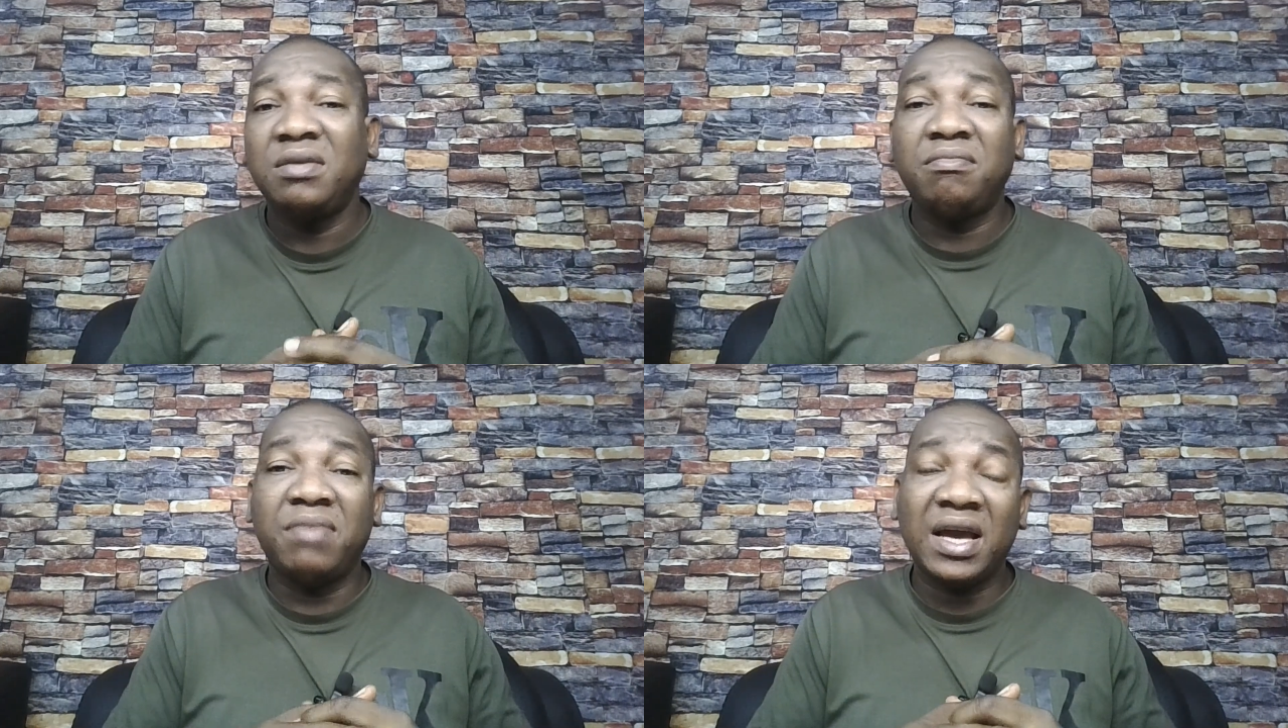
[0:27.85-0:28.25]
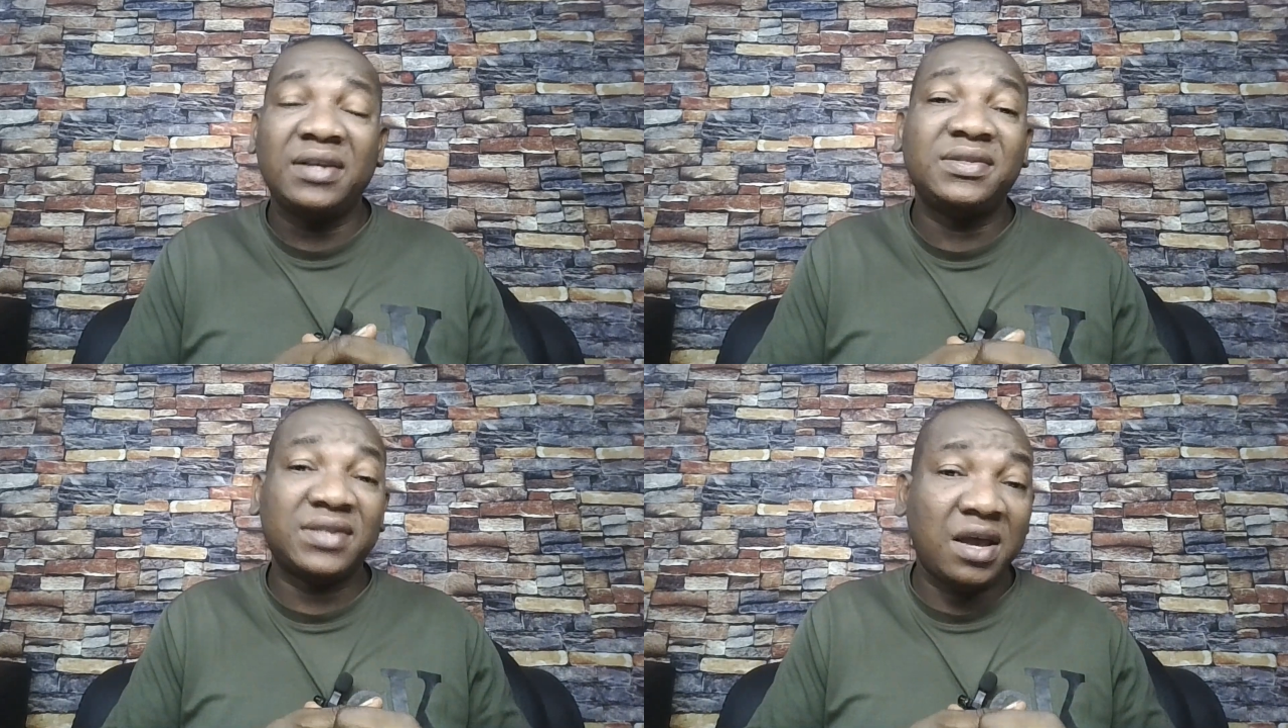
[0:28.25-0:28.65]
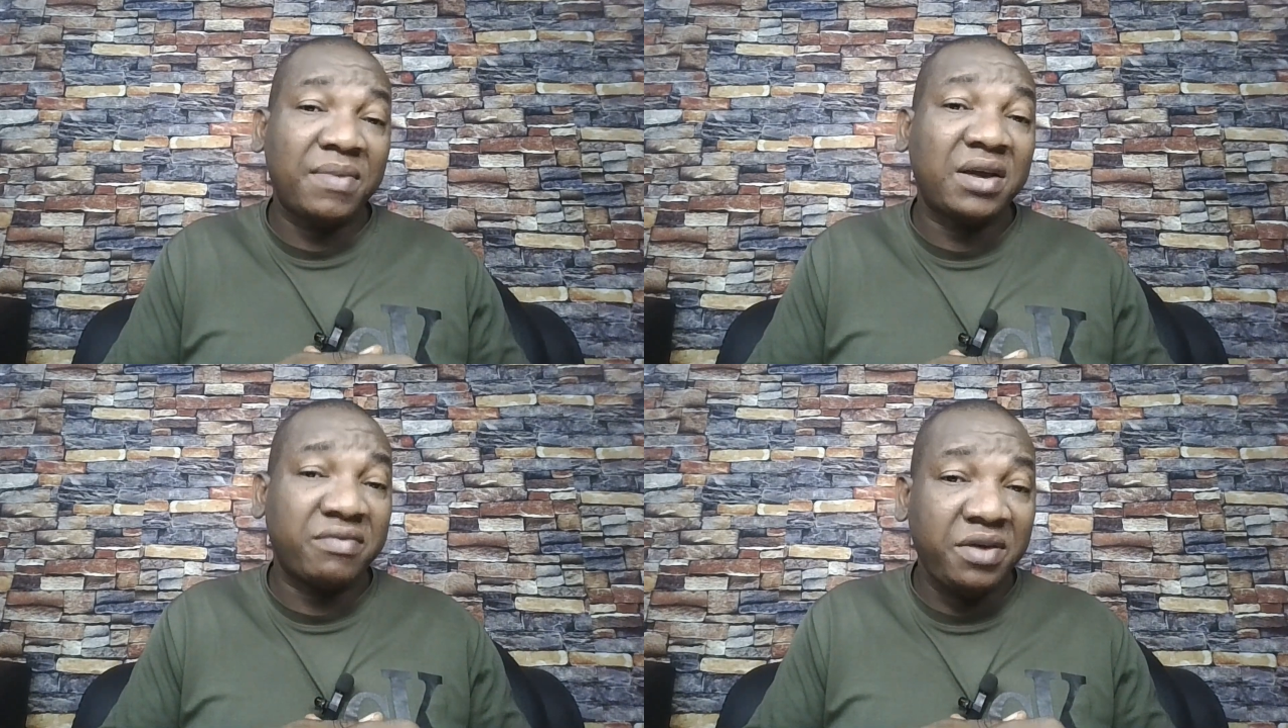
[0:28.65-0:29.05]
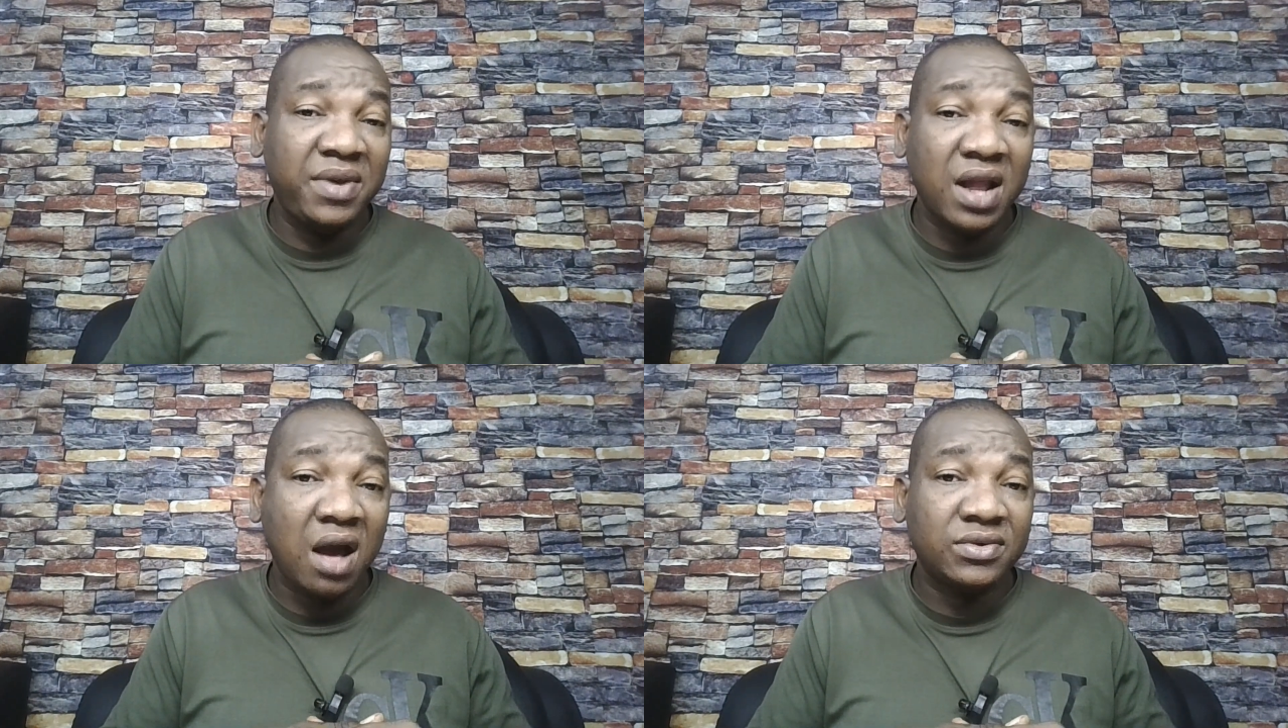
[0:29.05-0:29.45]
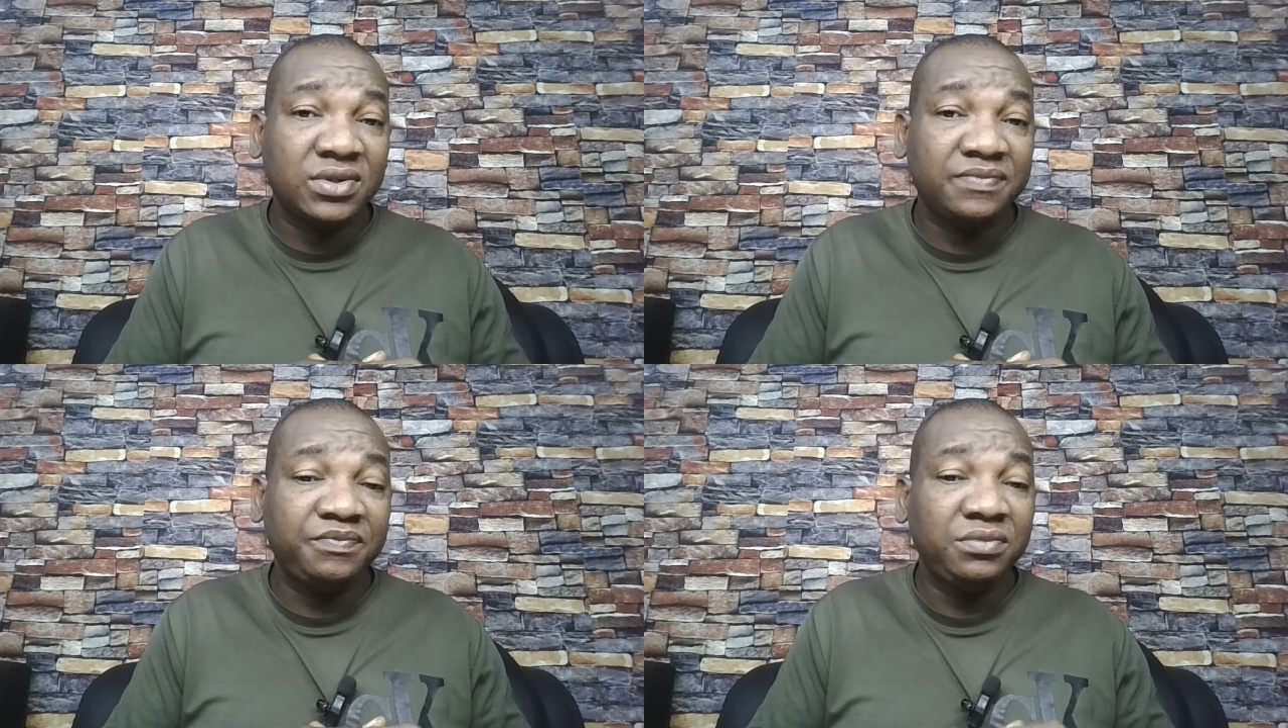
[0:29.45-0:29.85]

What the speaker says: by cyber criminals.